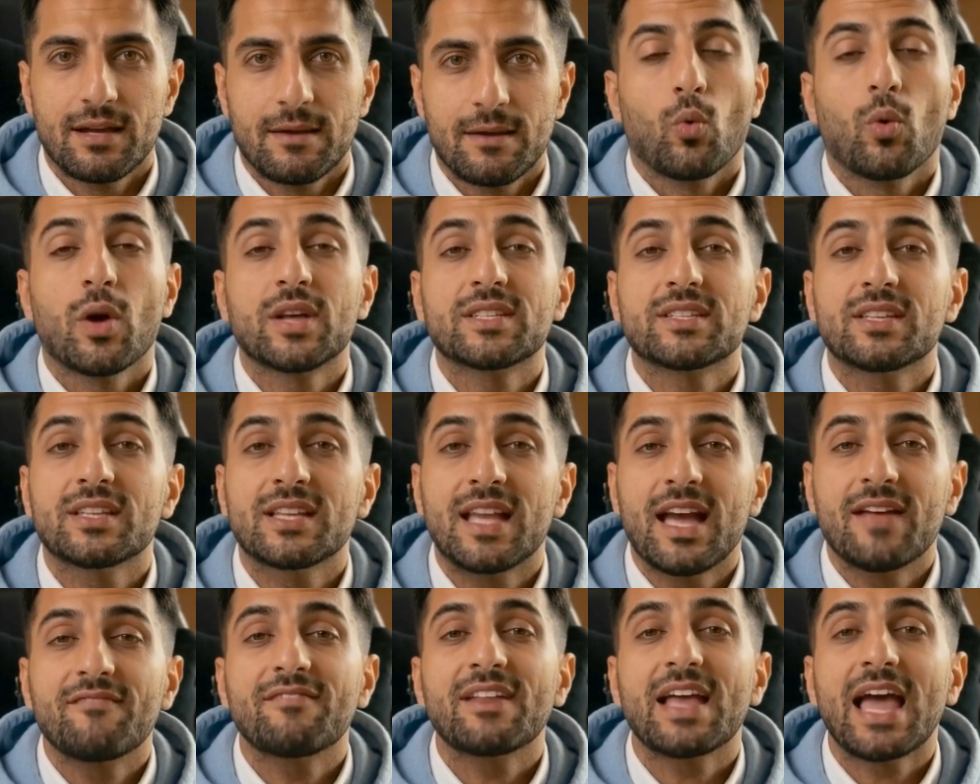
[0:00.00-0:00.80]
What's
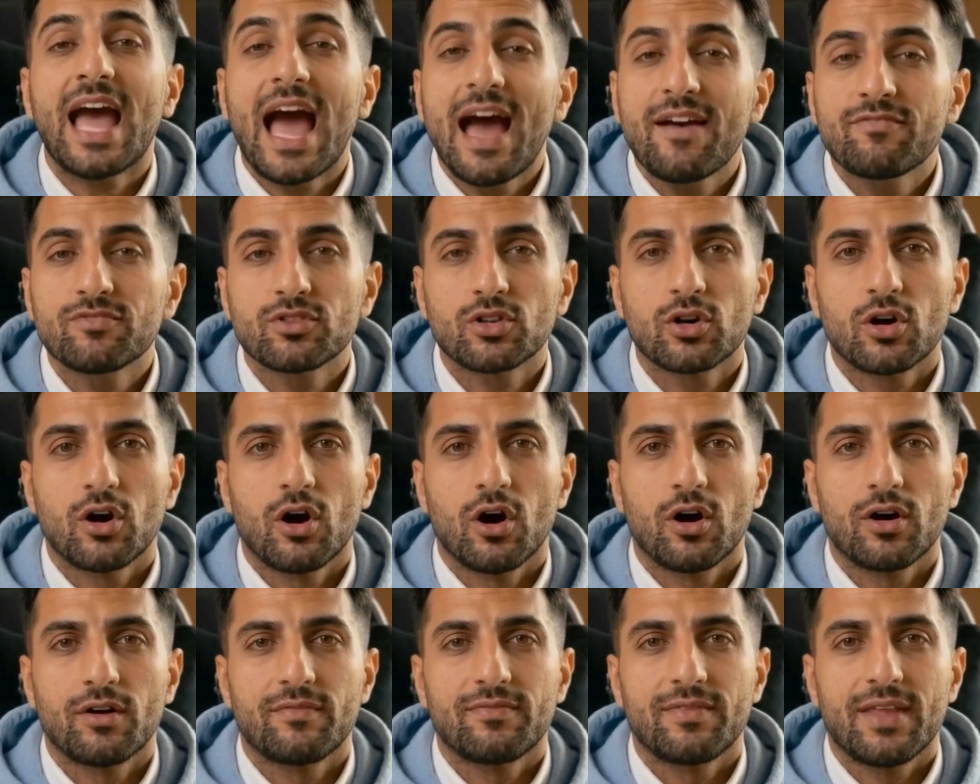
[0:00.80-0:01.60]
left after
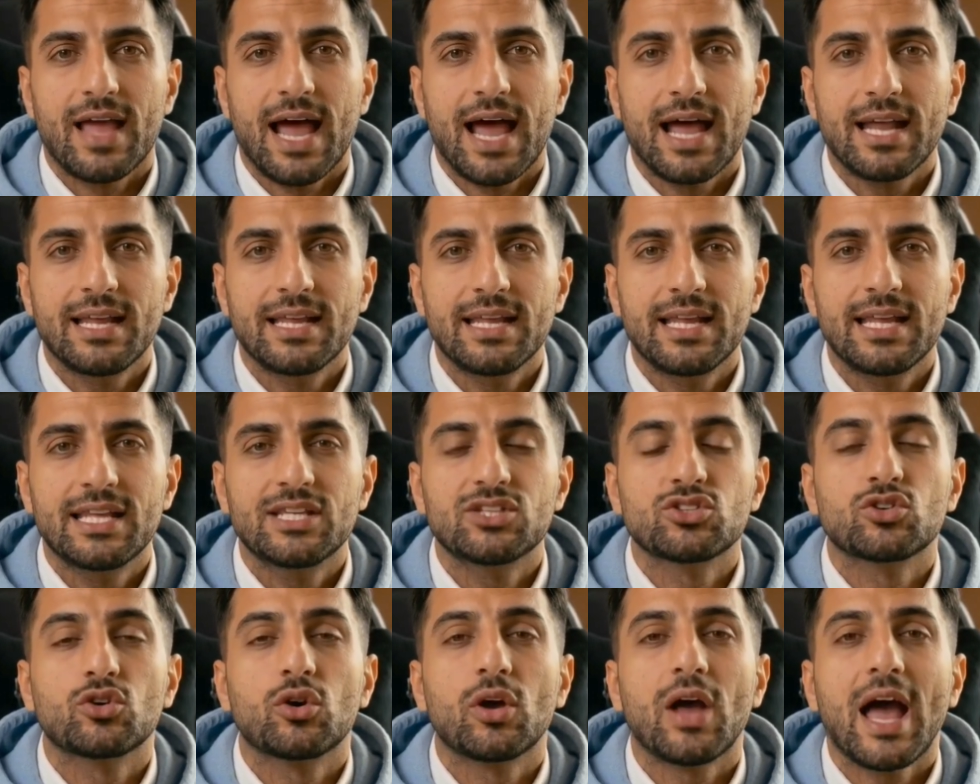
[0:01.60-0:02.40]
all of that
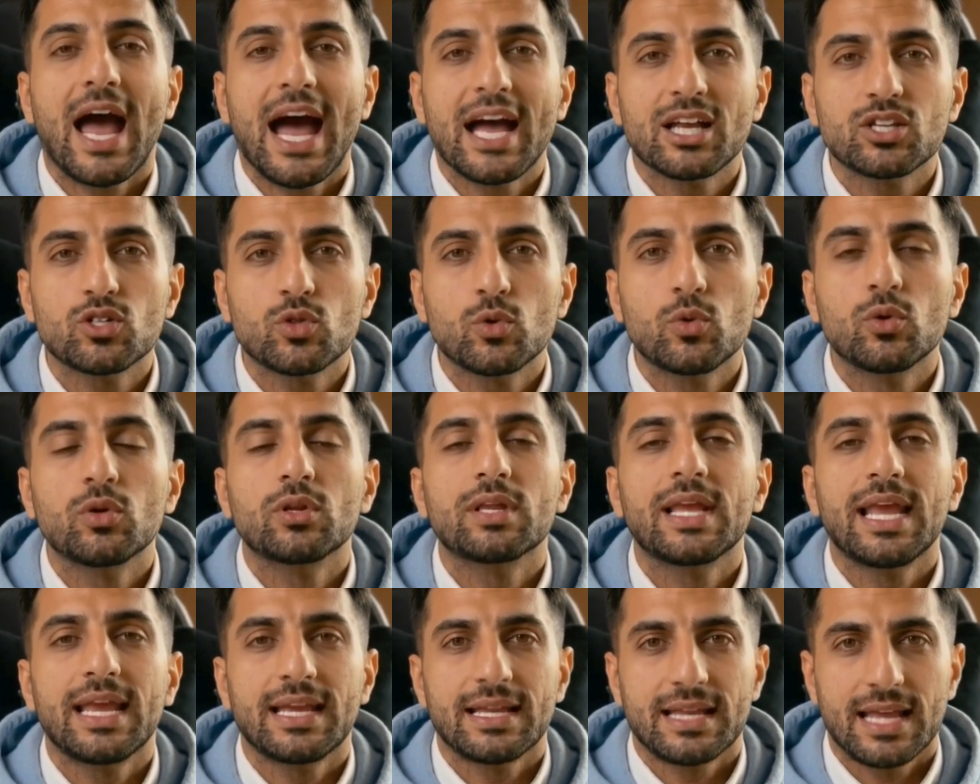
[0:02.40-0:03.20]
is your actual
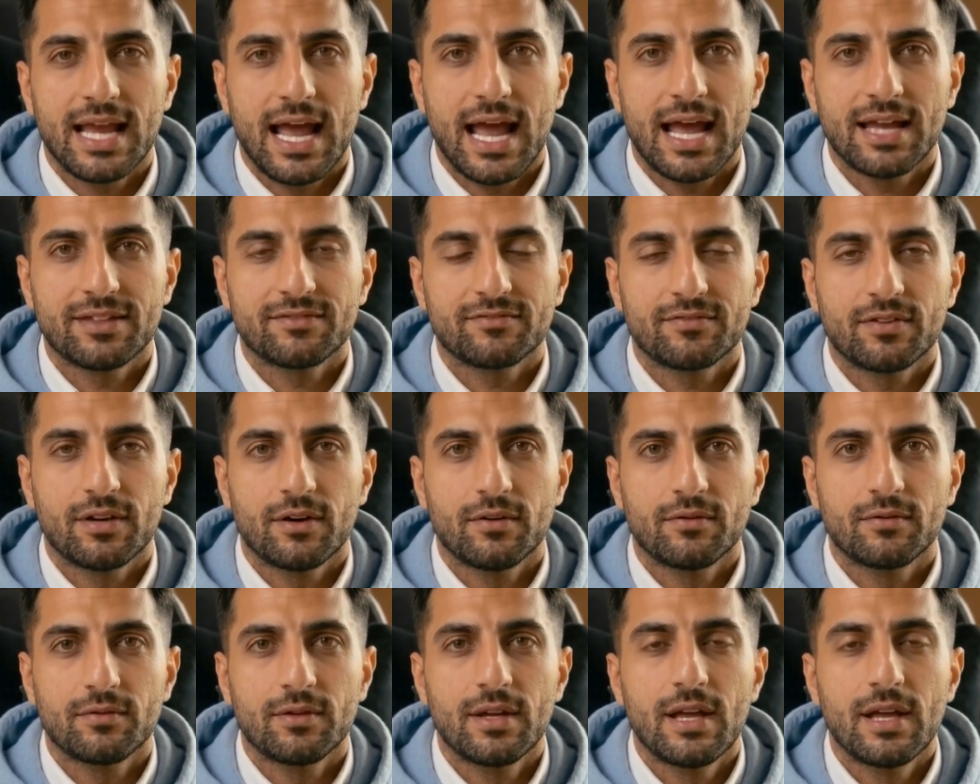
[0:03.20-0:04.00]
net cash flow.